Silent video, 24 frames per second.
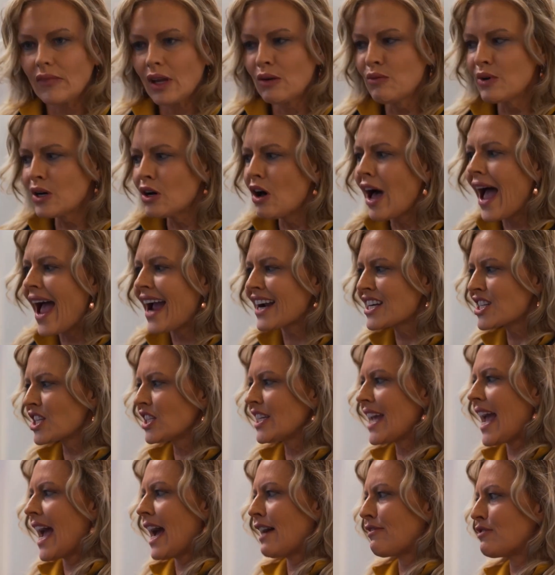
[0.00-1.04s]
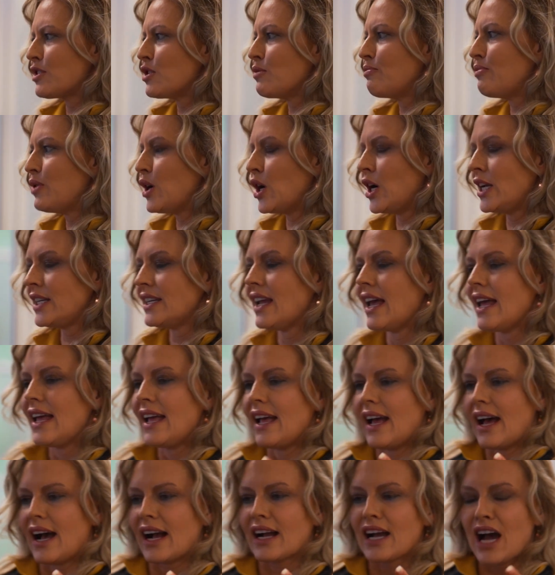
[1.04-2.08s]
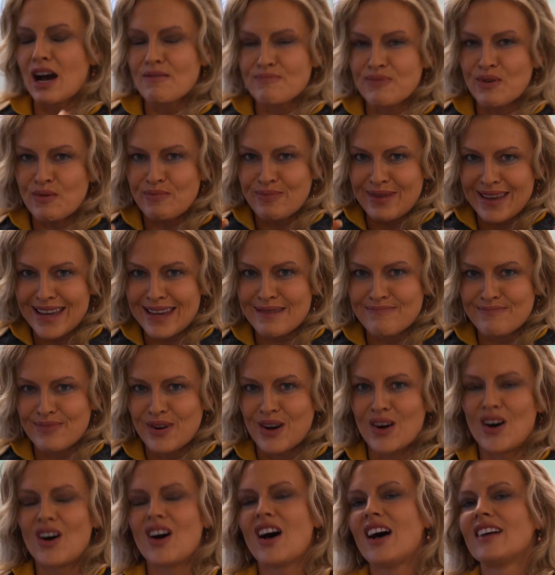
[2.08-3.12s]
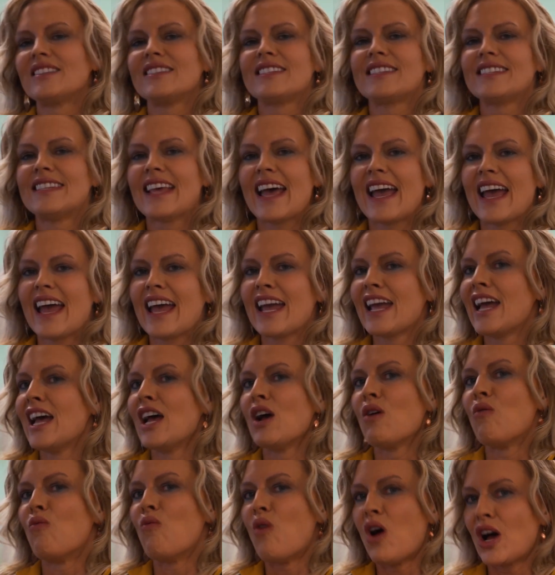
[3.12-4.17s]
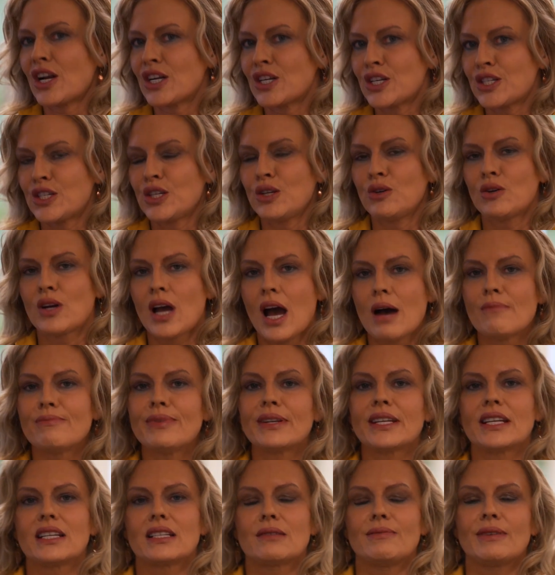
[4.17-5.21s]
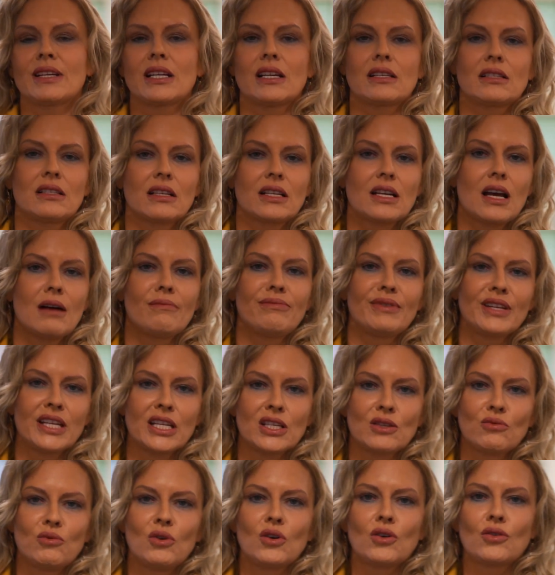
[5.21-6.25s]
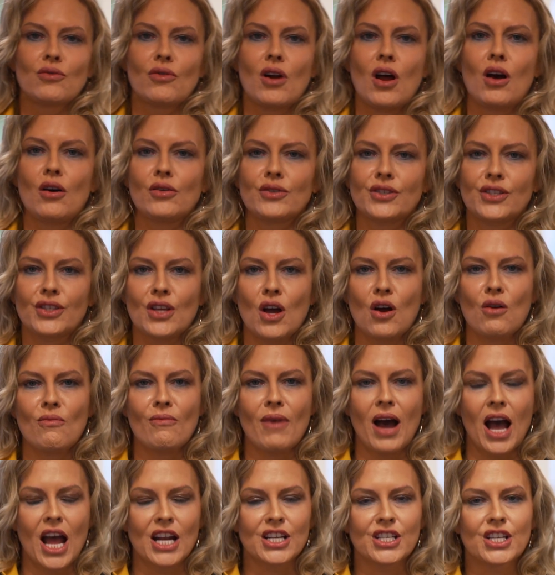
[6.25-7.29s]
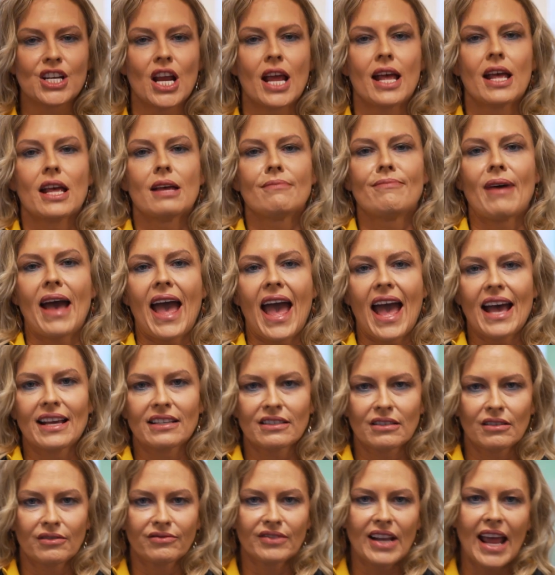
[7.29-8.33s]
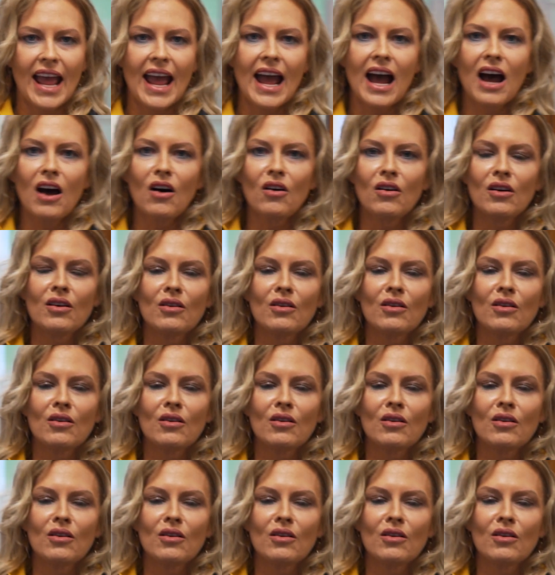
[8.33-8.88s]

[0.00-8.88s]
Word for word: we'll actually have to put a couple people on, say, one or two companies, because the companies will grow so much. But as of now,